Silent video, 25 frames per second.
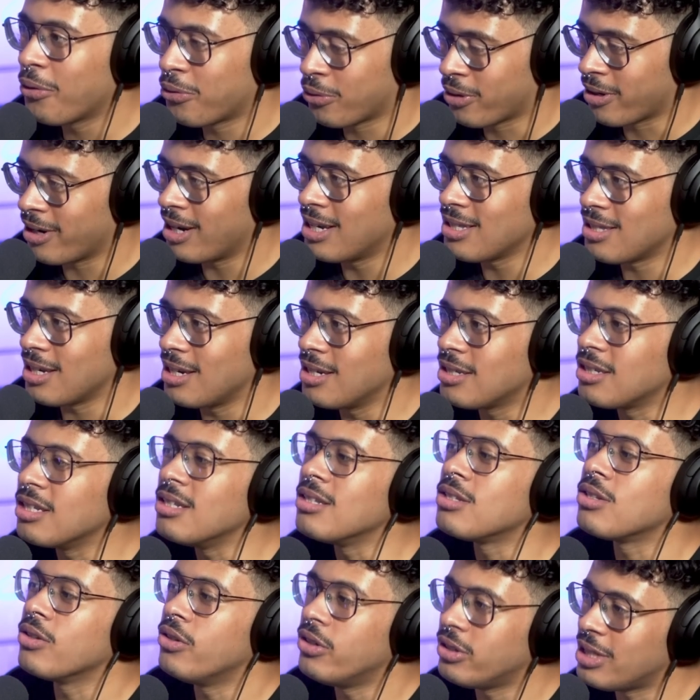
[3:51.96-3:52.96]
health
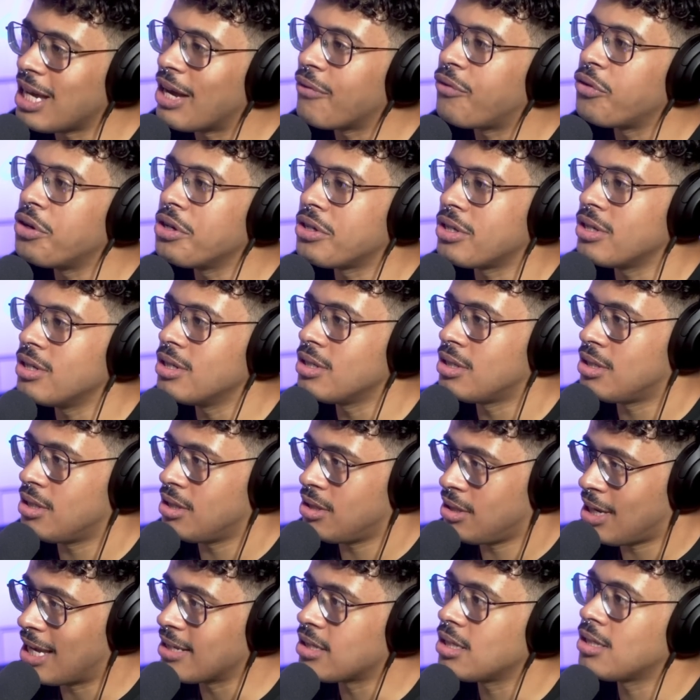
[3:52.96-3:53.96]
organization so their definition is
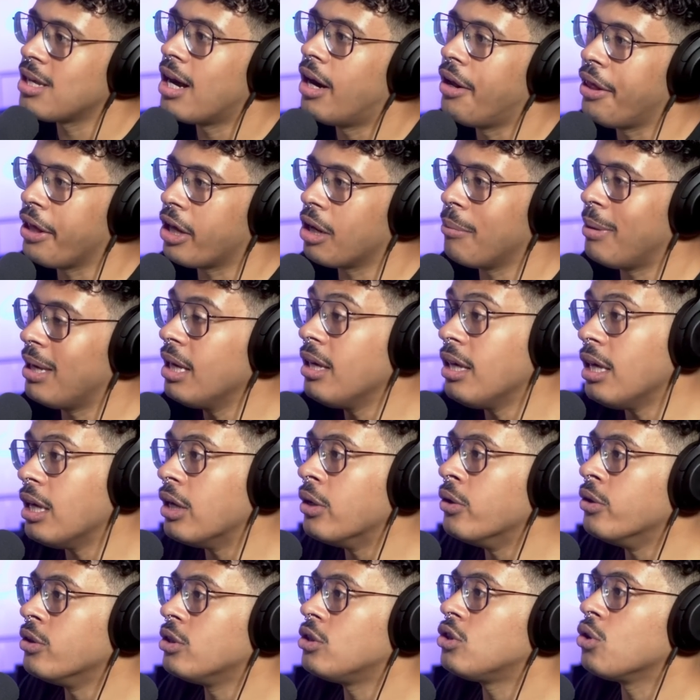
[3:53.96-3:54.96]
necessarily going to be
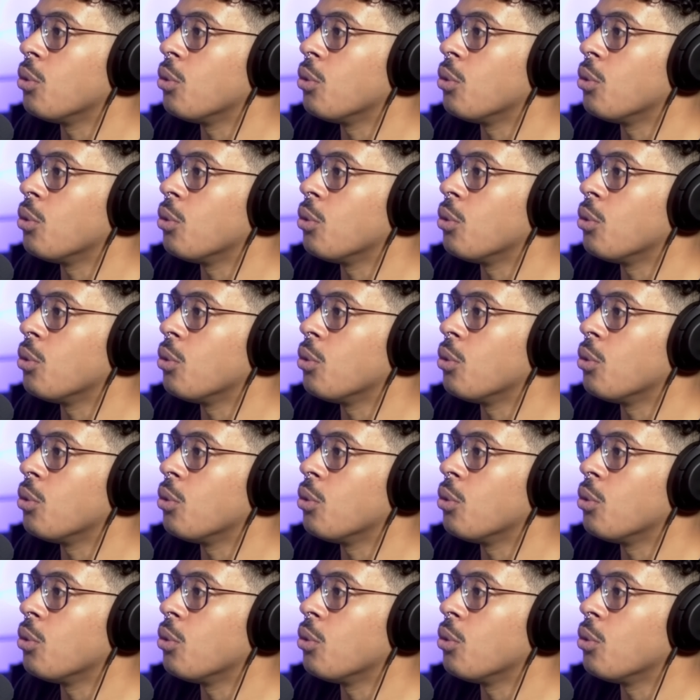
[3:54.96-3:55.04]
geared